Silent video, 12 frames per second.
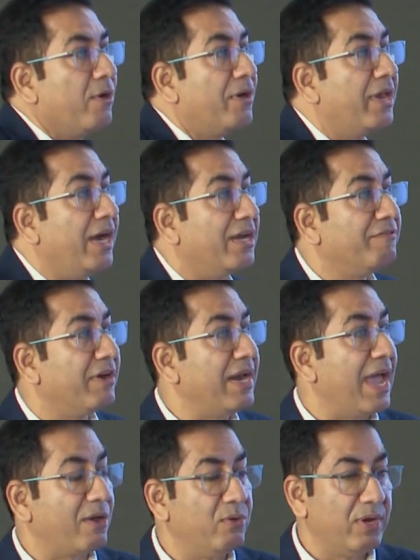Greater
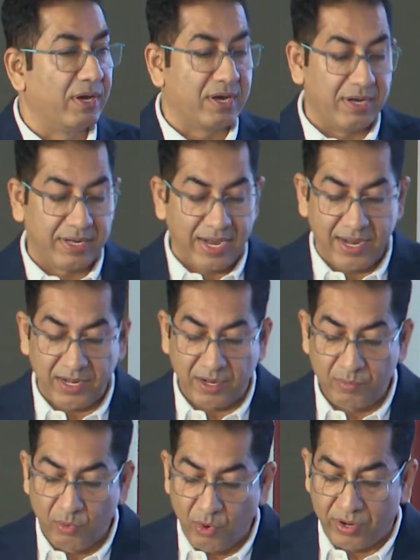vernacular content
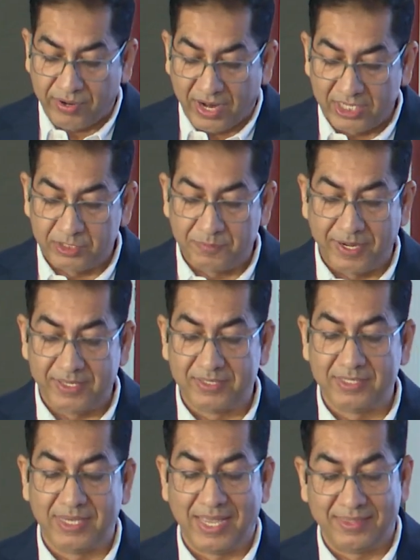and more transparency.